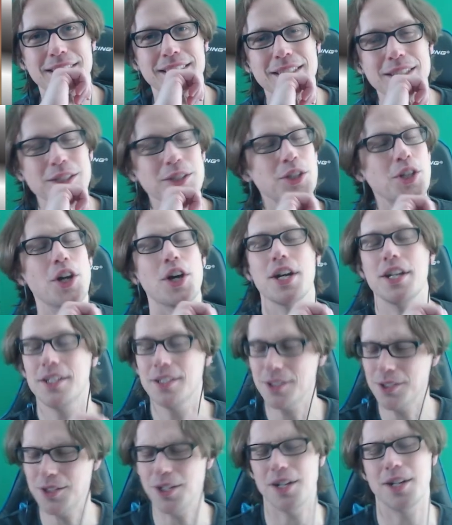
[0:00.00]
Good.
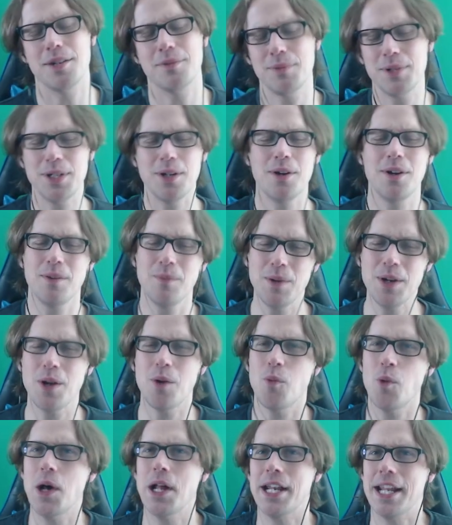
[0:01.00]
Good. We don't
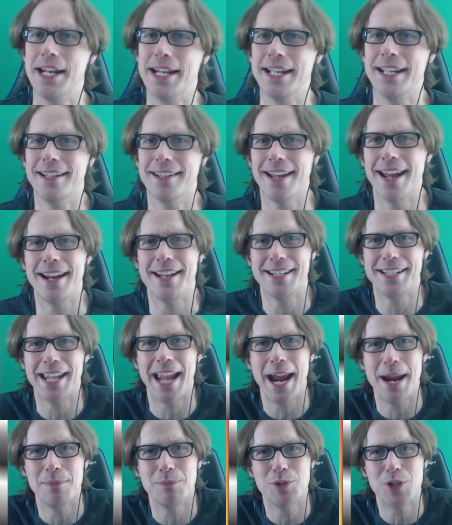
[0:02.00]
want any
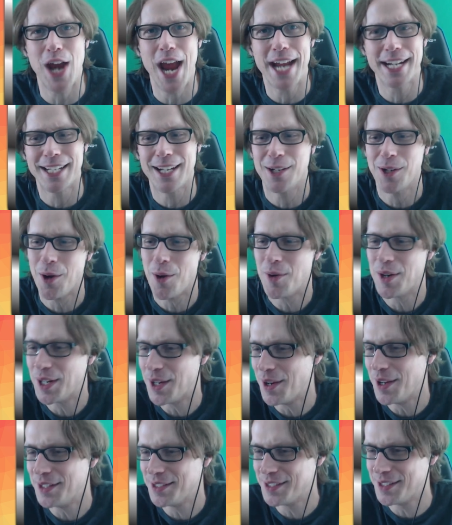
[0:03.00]
game jacking going
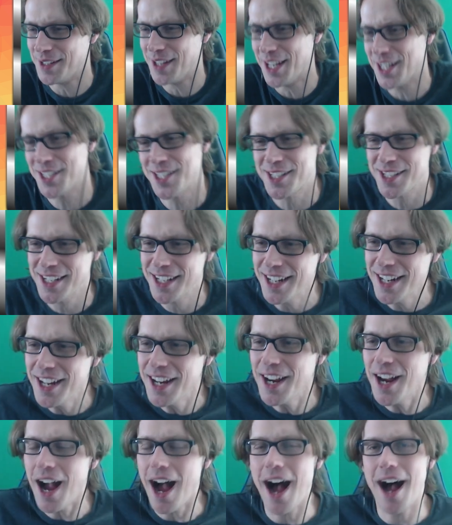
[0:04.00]
on. So that's
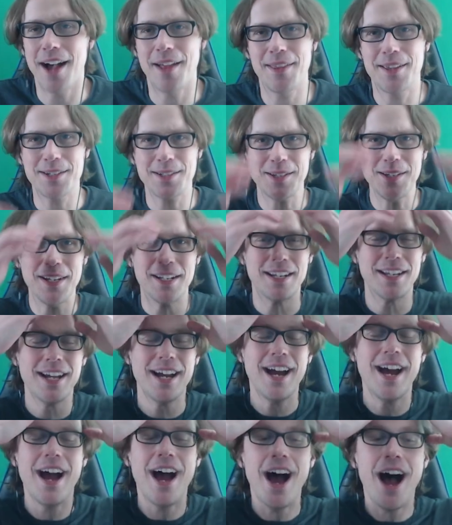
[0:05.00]
good.
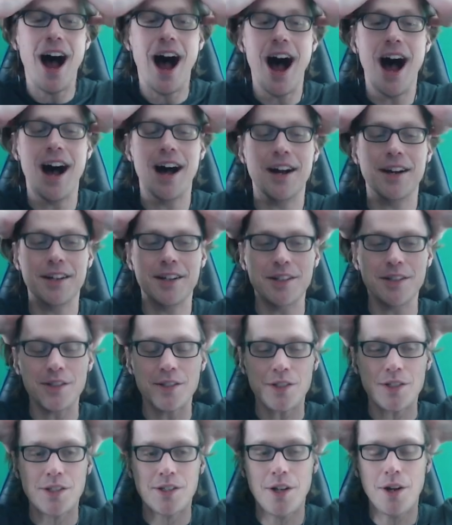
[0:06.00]

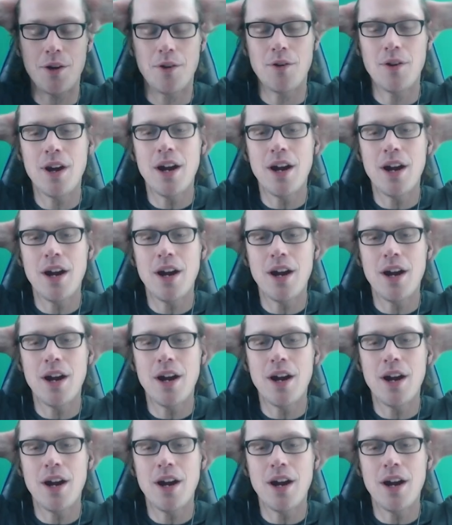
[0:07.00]
So